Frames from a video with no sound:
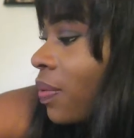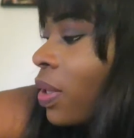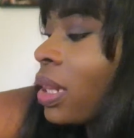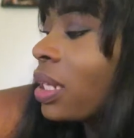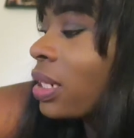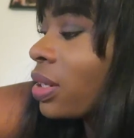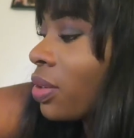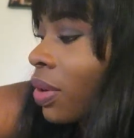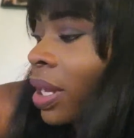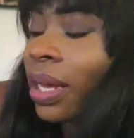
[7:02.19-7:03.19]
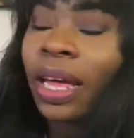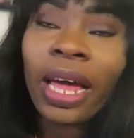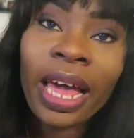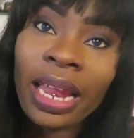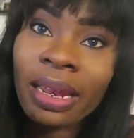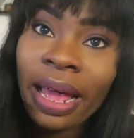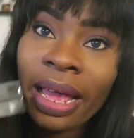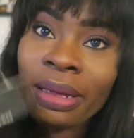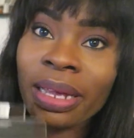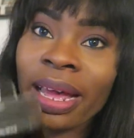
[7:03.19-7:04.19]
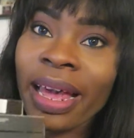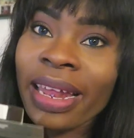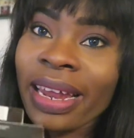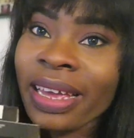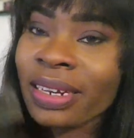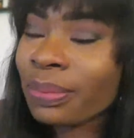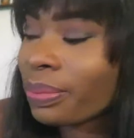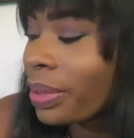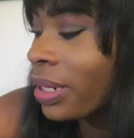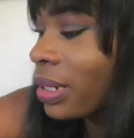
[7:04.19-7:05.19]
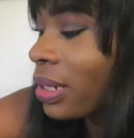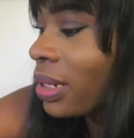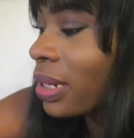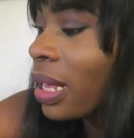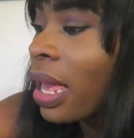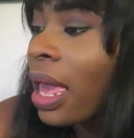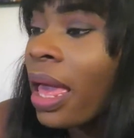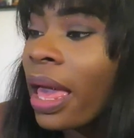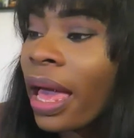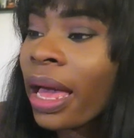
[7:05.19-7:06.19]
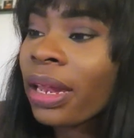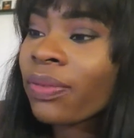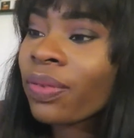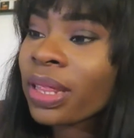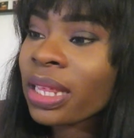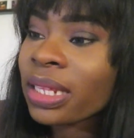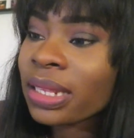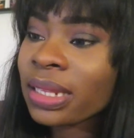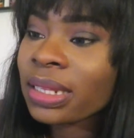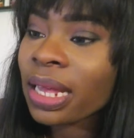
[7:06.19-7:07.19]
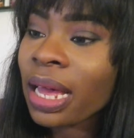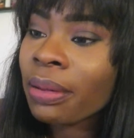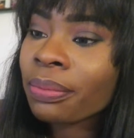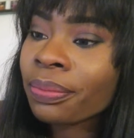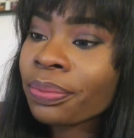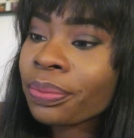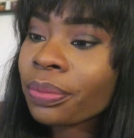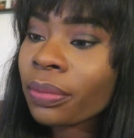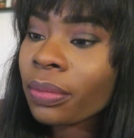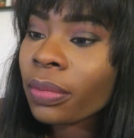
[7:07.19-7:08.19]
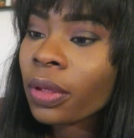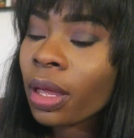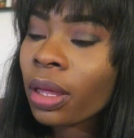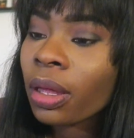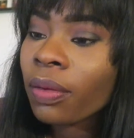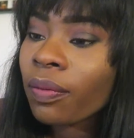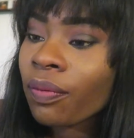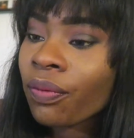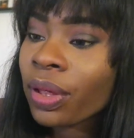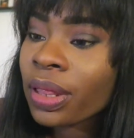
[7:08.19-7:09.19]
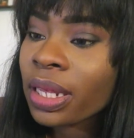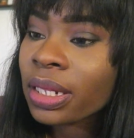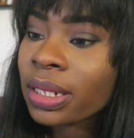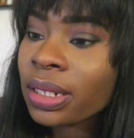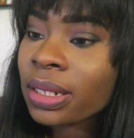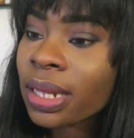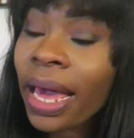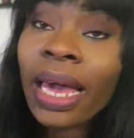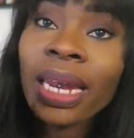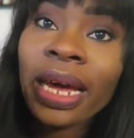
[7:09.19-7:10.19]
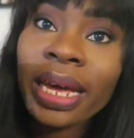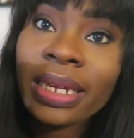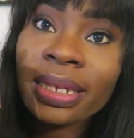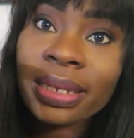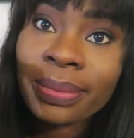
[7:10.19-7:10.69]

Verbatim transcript: for these three eyeliner pencils and for this um for this highlight